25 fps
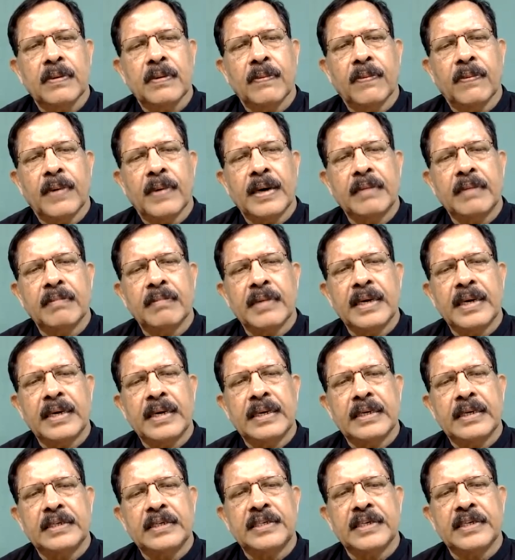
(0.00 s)
1
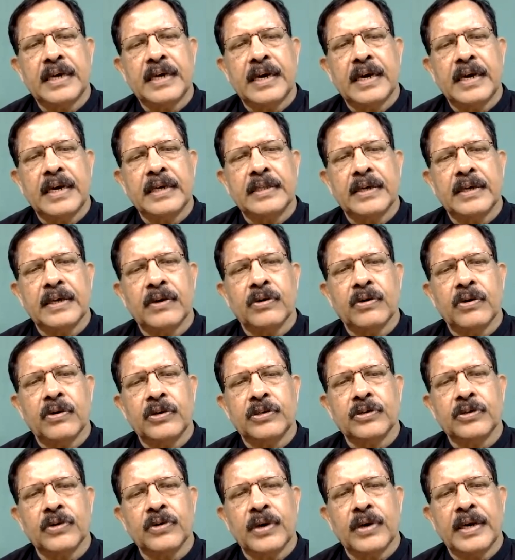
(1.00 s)
minus I the
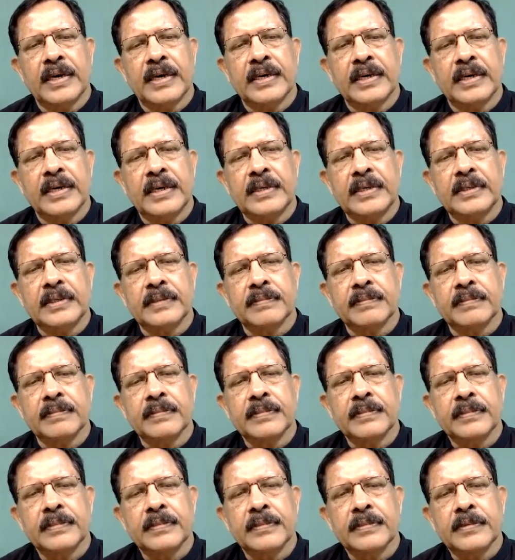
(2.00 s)
whole square
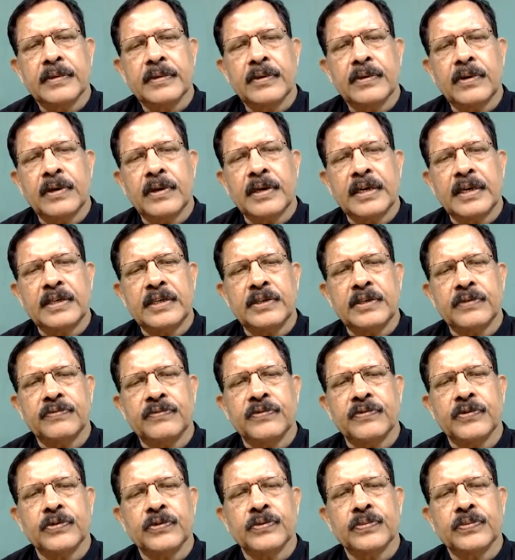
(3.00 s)
whole raised to
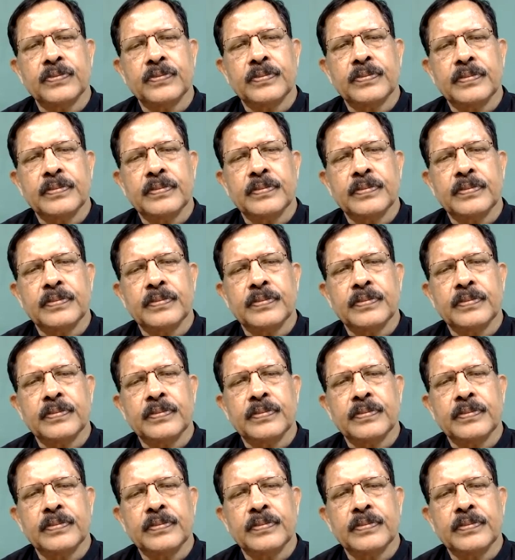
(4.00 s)
4.